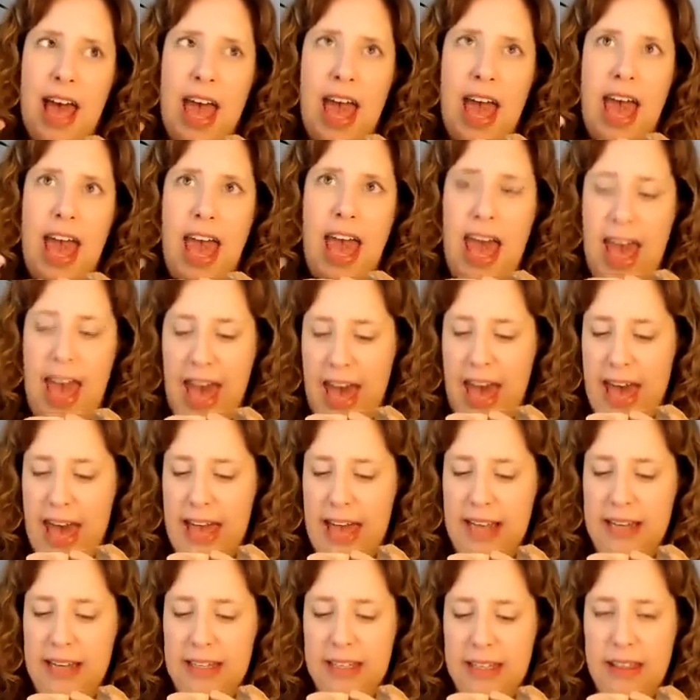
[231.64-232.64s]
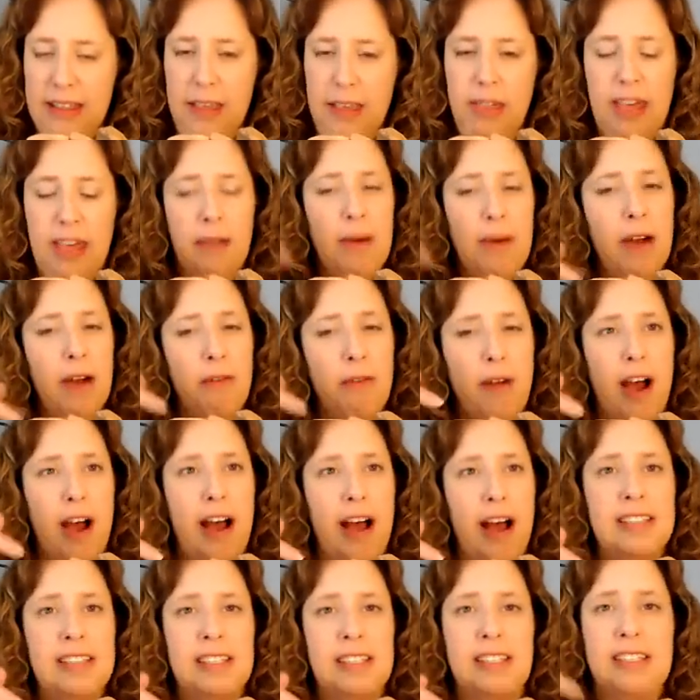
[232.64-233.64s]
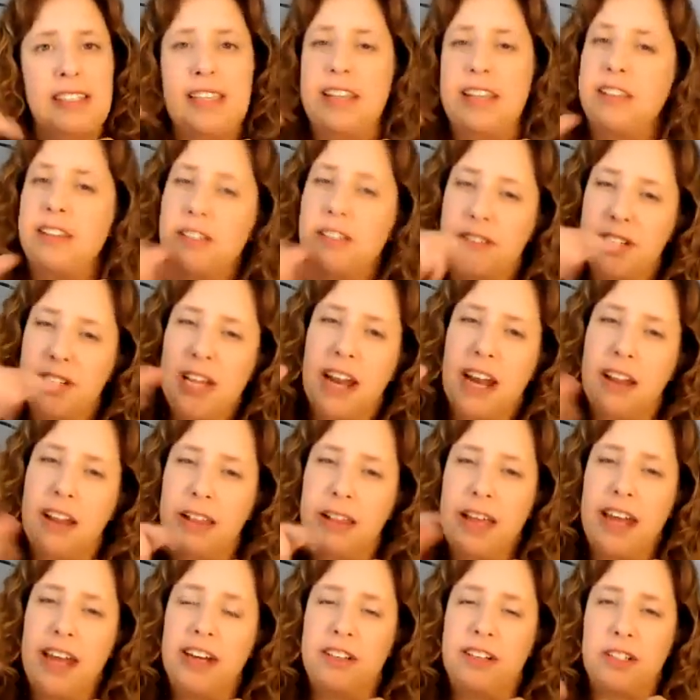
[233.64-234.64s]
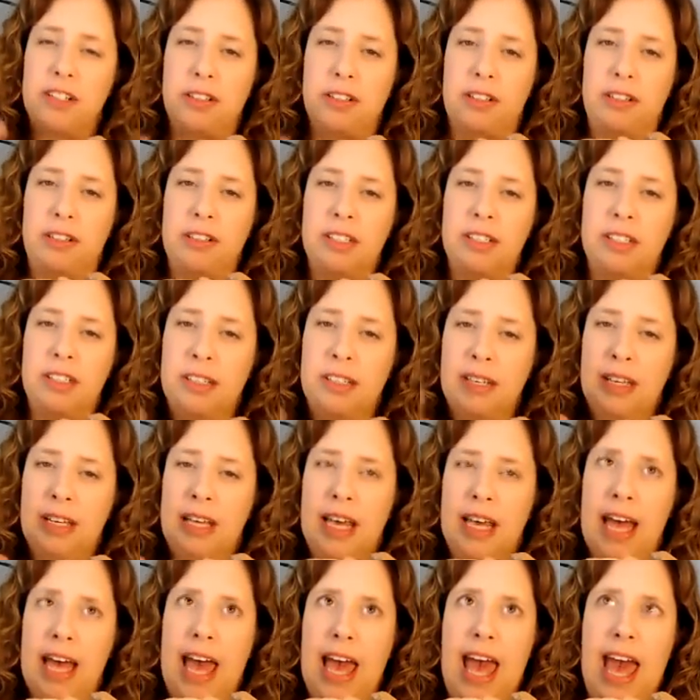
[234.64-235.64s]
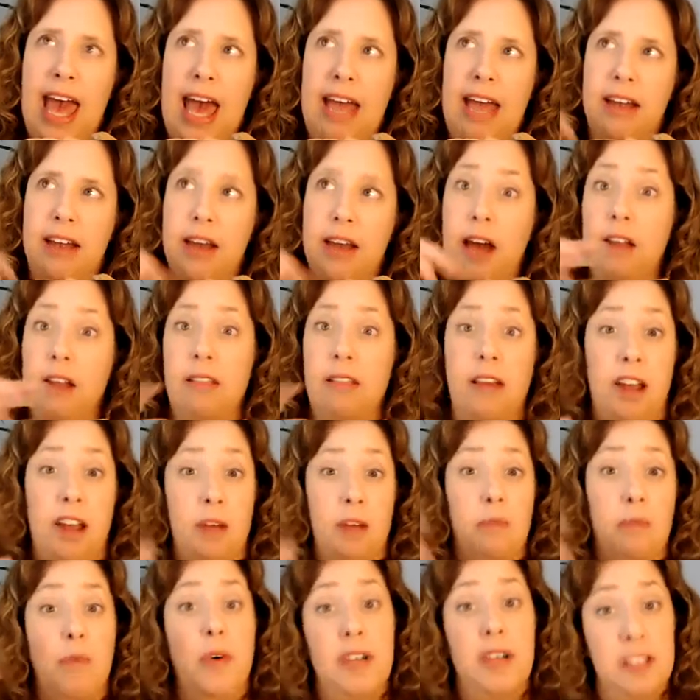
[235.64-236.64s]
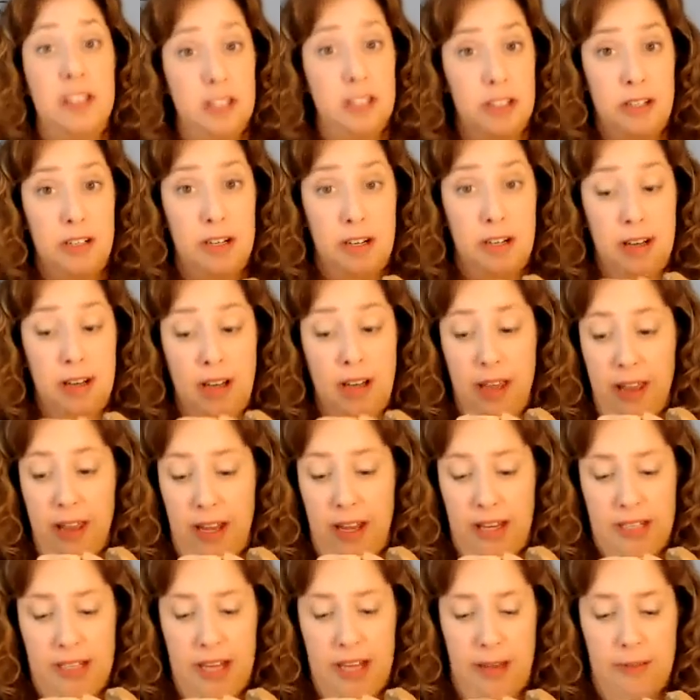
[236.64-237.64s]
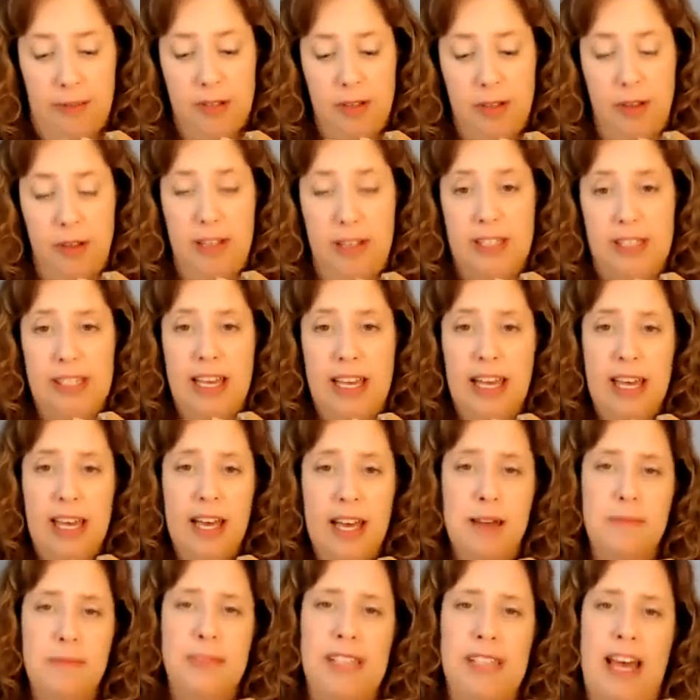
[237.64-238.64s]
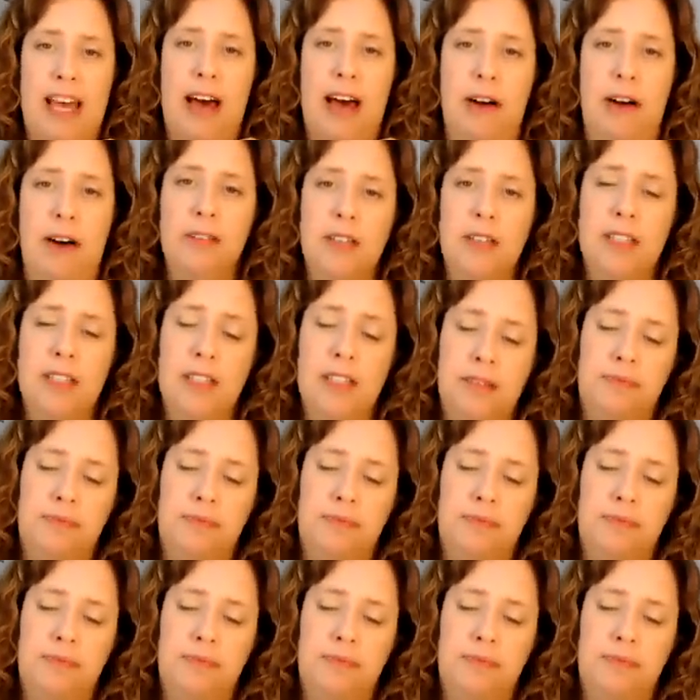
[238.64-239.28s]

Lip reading: And the thing about rocks is that there's not a lot of dirt and not a lot of moisture a lot of times. So the sun comes out